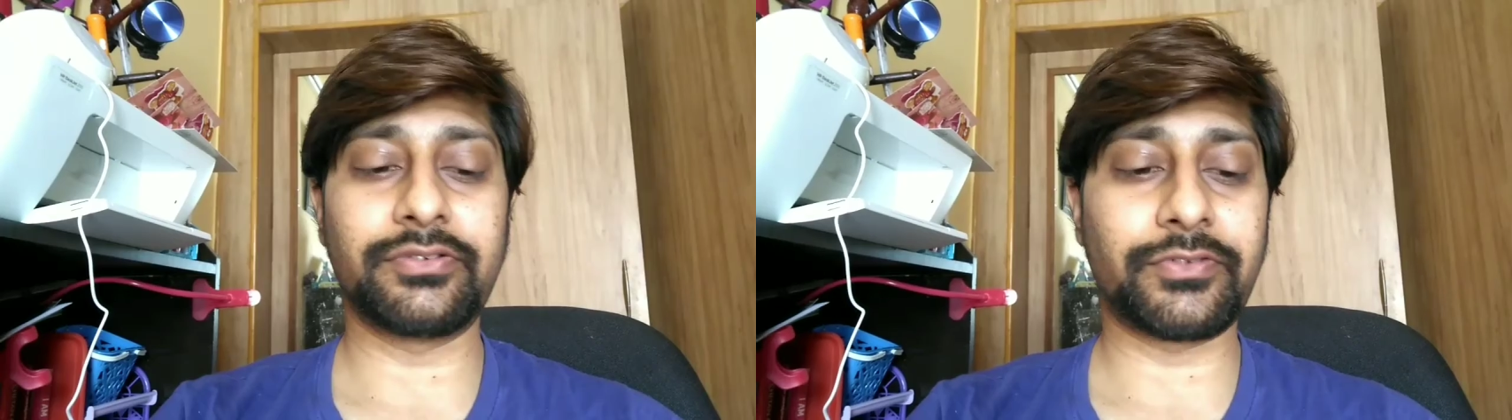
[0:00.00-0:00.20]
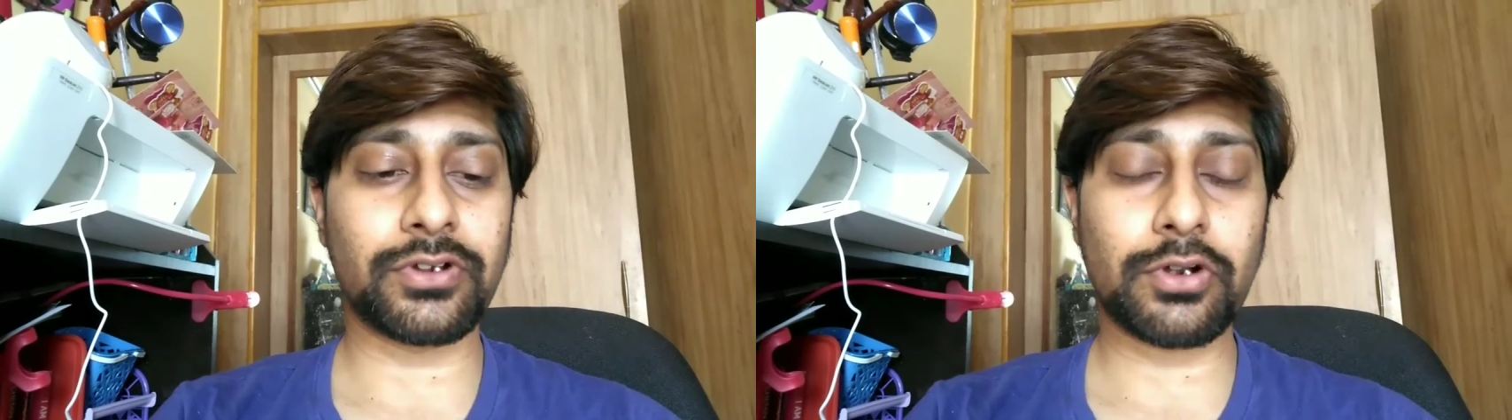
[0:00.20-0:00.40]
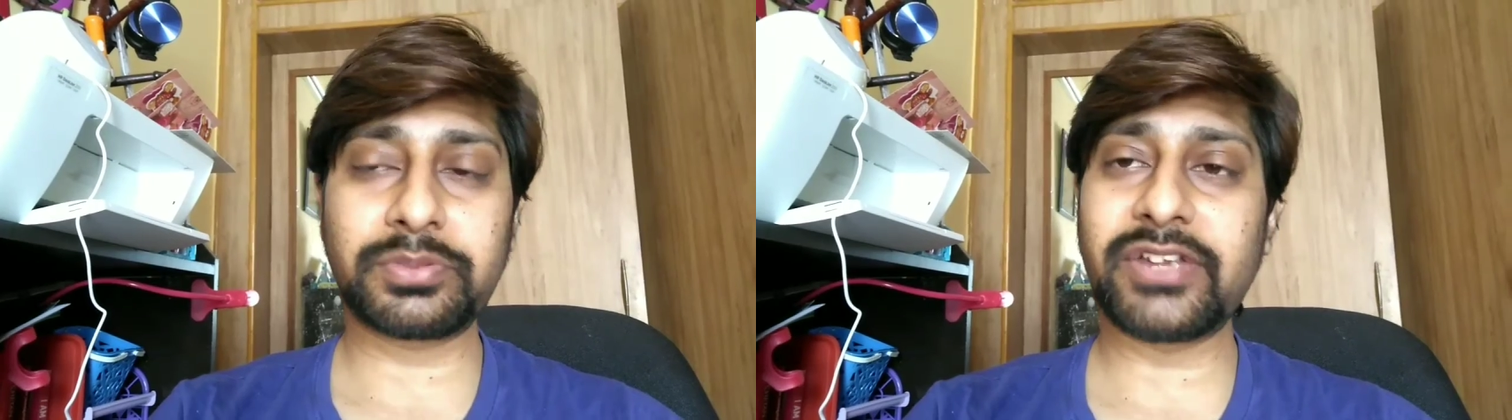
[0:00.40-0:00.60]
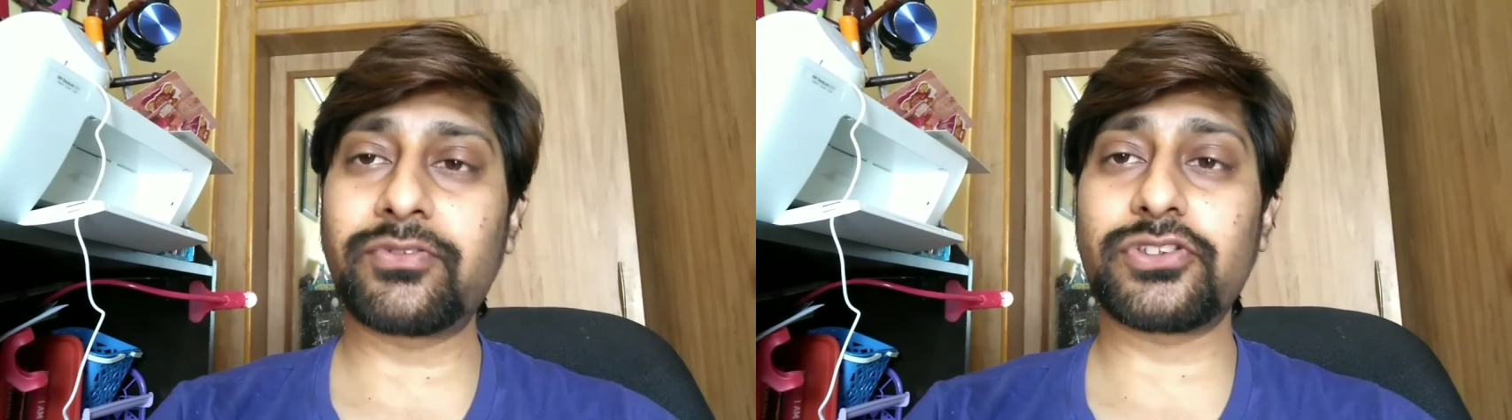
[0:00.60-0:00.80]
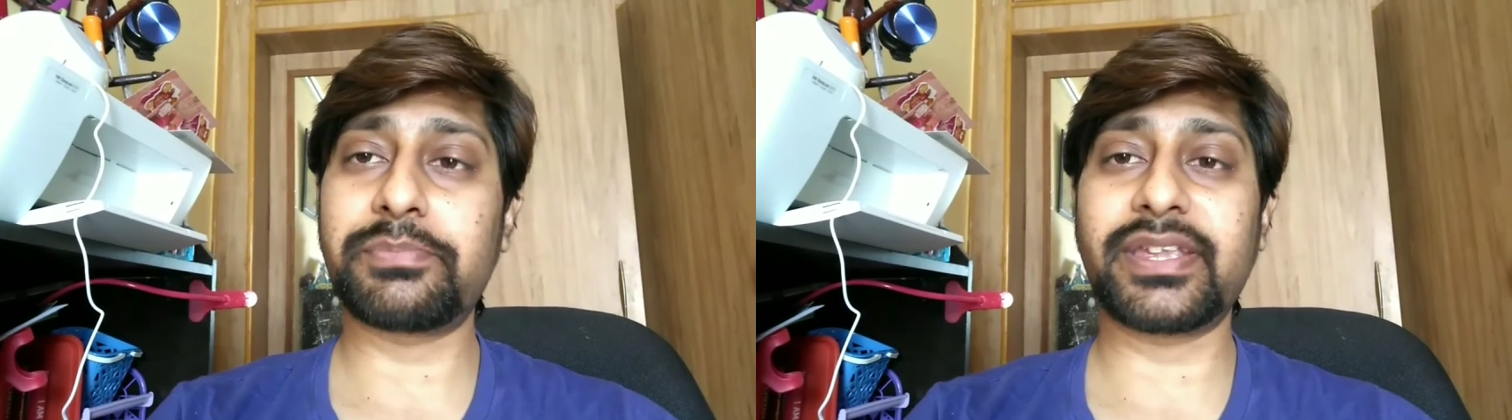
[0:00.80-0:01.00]
if you're
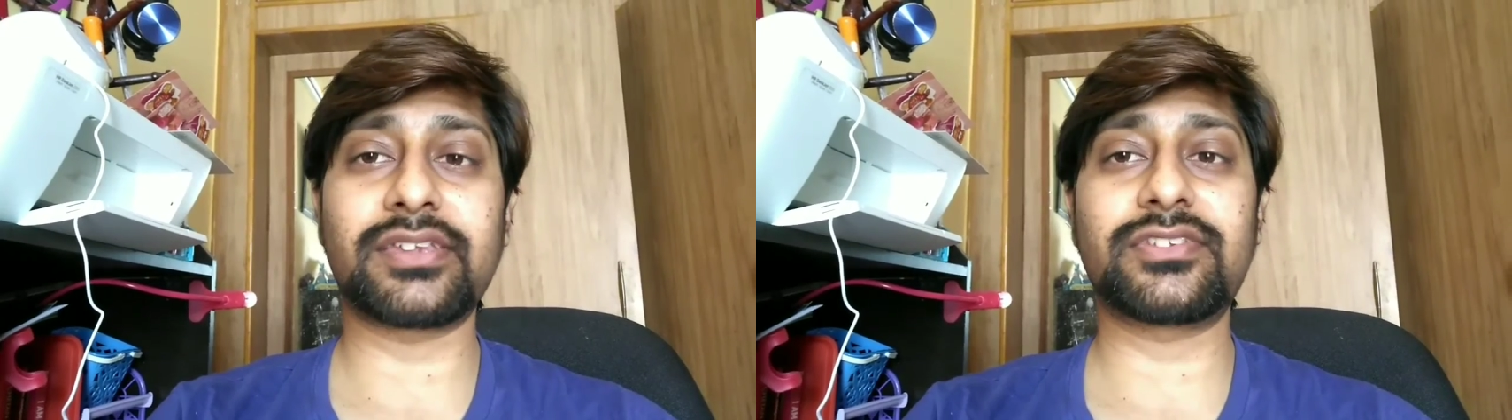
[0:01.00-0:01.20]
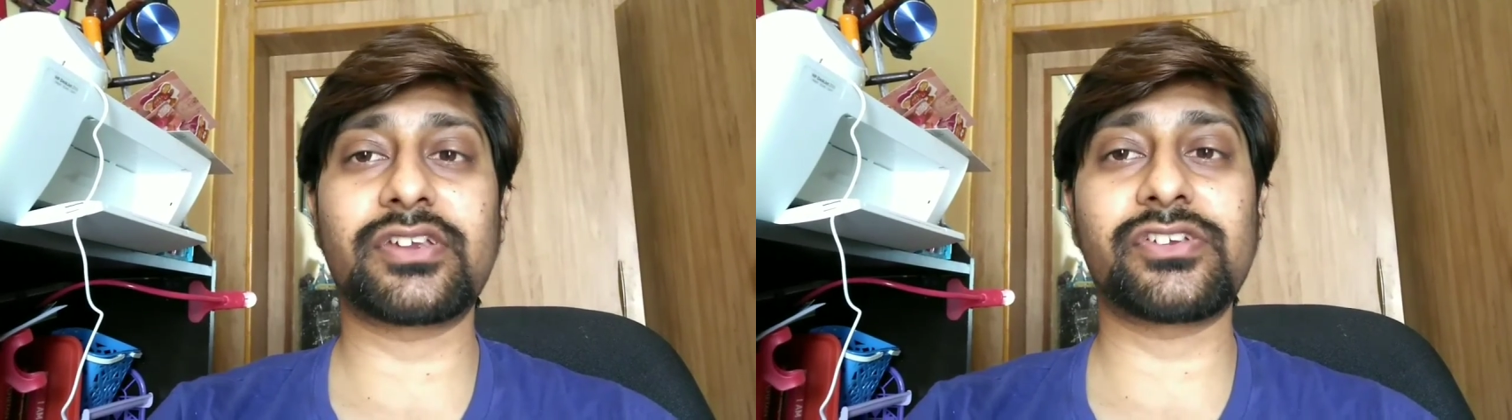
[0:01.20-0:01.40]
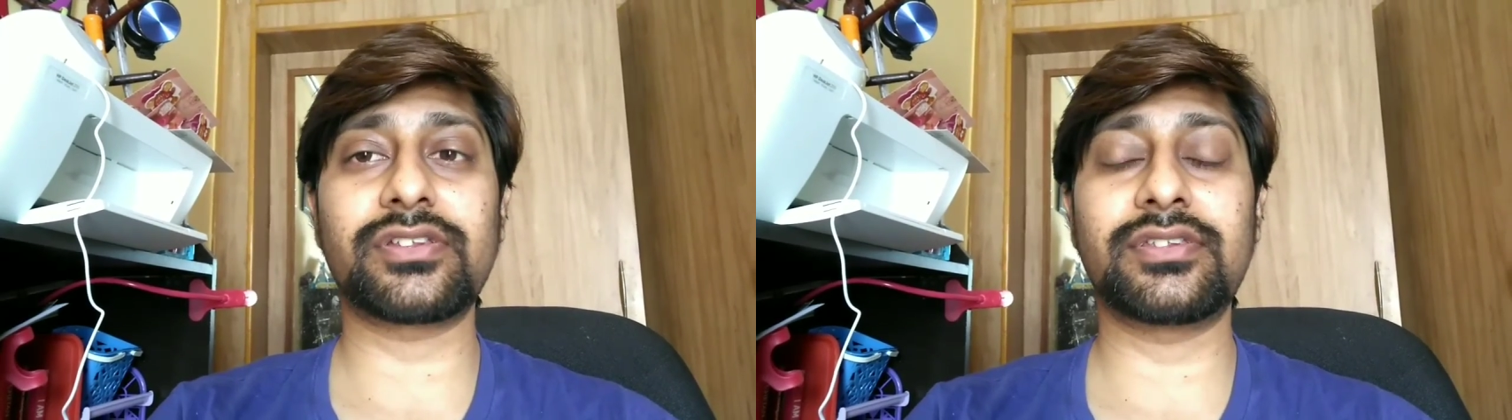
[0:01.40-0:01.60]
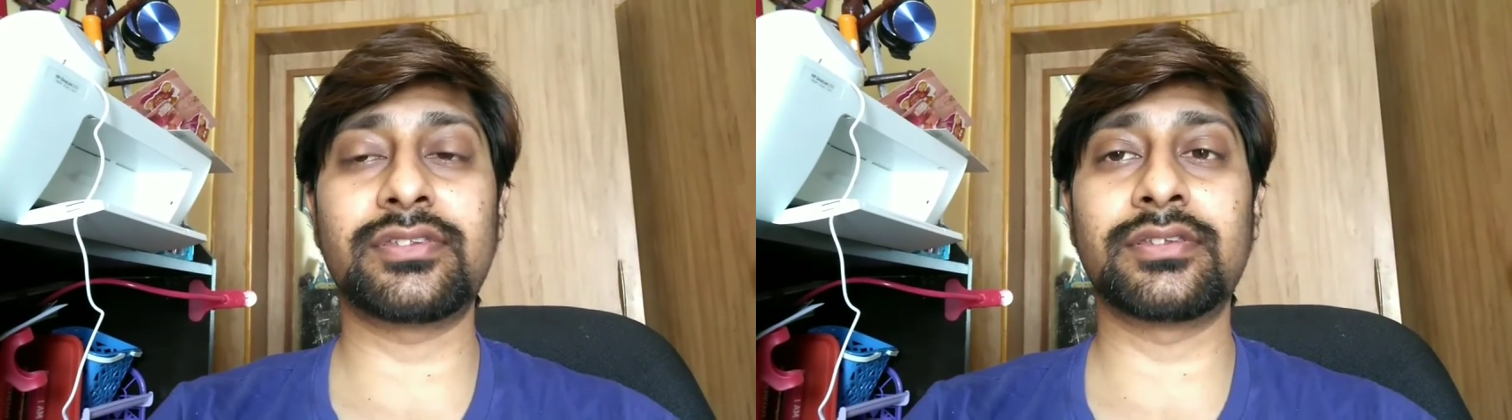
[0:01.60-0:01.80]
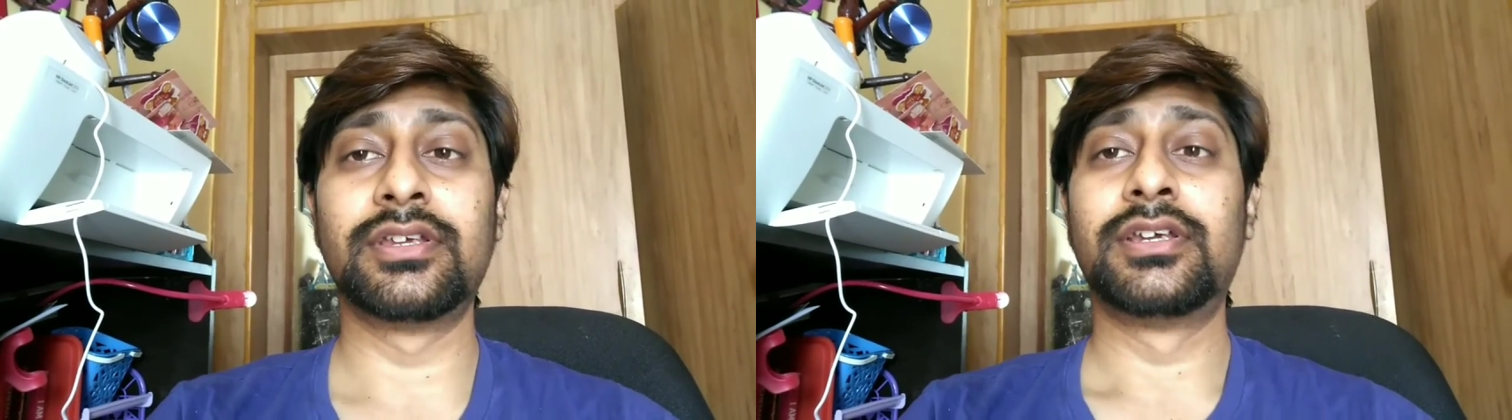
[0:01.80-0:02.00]
opting for speaking
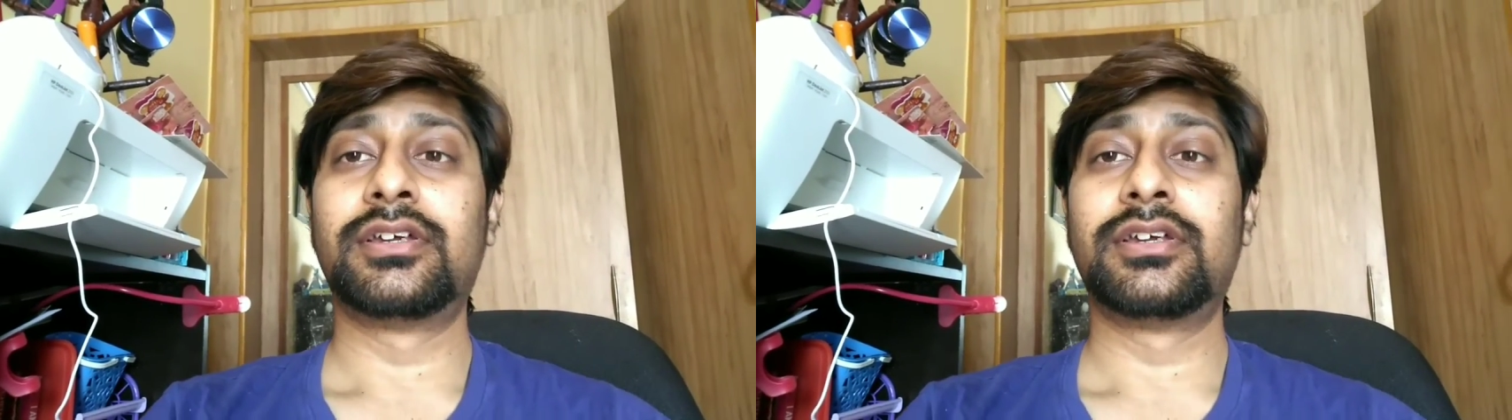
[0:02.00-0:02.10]
section